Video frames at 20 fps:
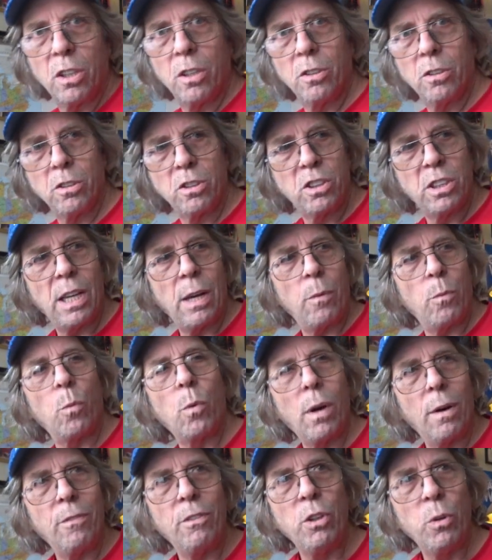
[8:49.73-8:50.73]
set
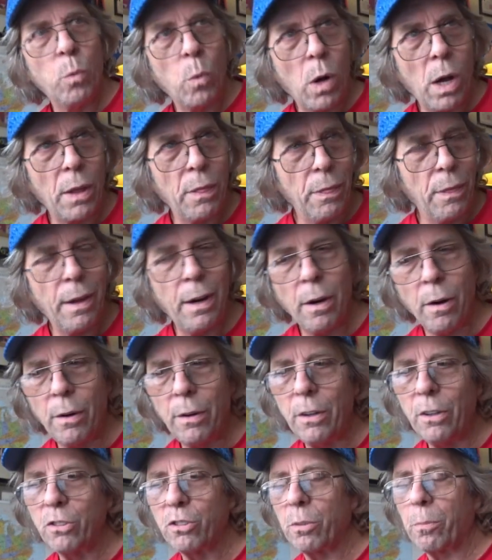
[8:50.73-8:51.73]
whatever you want there, and
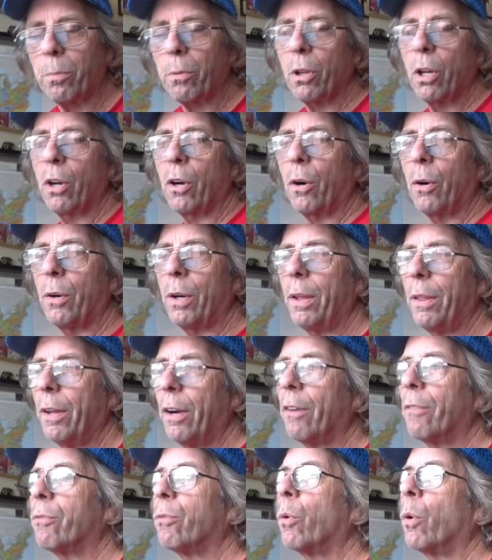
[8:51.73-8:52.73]
there's a plug already
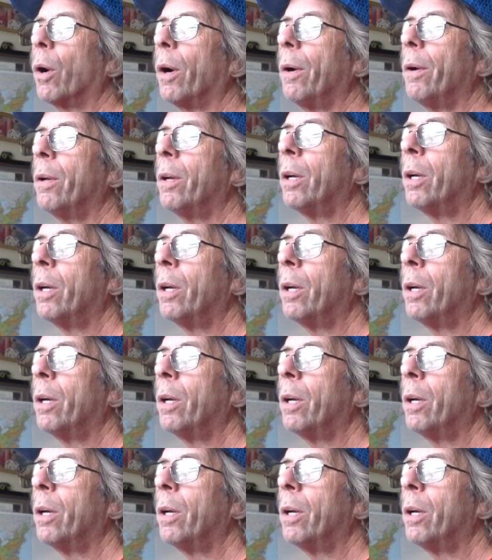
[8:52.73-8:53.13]
there for it.